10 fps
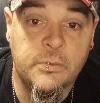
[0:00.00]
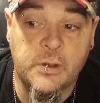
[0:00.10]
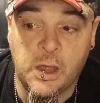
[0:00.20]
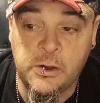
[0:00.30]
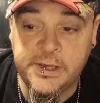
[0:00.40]

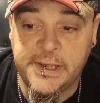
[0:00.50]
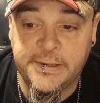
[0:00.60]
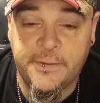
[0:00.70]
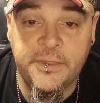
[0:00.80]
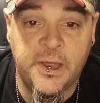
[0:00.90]

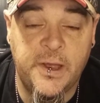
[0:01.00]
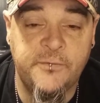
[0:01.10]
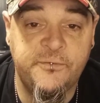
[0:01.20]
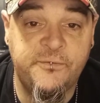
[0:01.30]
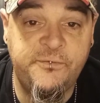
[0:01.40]
Okay,
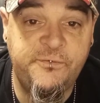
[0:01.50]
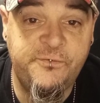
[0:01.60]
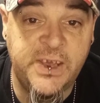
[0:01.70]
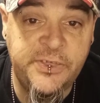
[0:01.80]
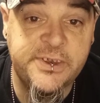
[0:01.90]
the
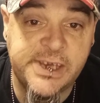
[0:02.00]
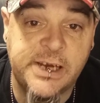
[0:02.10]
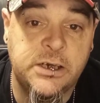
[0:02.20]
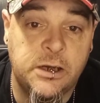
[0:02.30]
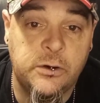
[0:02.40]
fifth
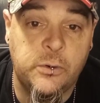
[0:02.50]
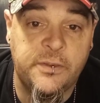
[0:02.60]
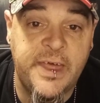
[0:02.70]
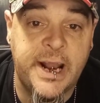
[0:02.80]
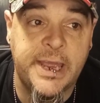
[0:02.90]
gecko
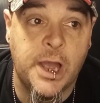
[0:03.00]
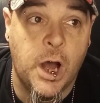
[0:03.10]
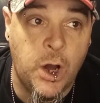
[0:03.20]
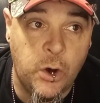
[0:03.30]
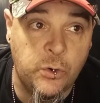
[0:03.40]
that I
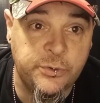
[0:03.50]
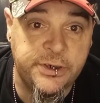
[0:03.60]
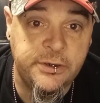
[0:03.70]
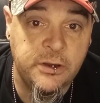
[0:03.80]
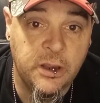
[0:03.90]

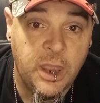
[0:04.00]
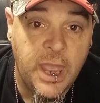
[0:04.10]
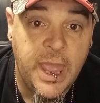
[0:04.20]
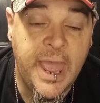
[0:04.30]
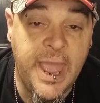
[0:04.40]
own,
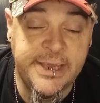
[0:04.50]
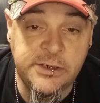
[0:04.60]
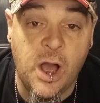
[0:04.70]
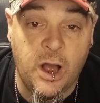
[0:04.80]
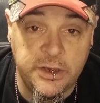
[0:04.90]
and
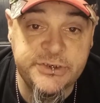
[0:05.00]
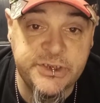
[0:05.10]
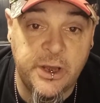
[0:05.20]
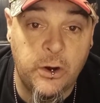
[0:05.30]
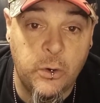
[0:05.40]

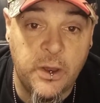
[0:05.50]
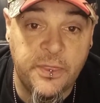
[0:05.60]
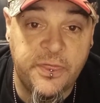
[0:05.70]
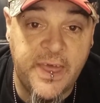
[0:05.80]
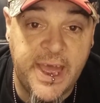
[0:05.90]
also
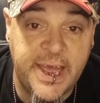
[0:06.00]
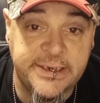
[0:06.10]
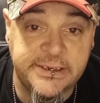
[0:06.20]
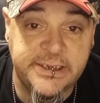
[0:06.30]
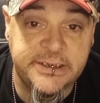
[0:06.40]

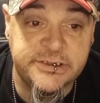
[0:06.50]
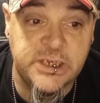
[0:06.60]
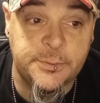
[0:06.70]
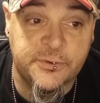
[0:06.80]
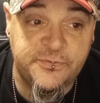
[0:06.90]
that is
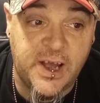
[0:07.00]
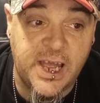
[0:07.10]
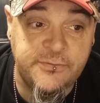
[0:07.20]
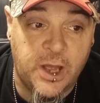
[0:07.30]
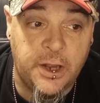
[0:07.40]
number
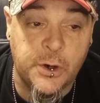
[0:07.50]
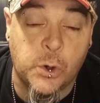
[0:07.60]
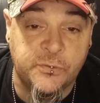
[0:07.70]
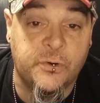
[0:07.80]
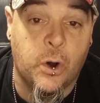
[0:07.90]
5 on
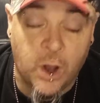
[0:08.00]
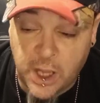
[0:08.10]
overall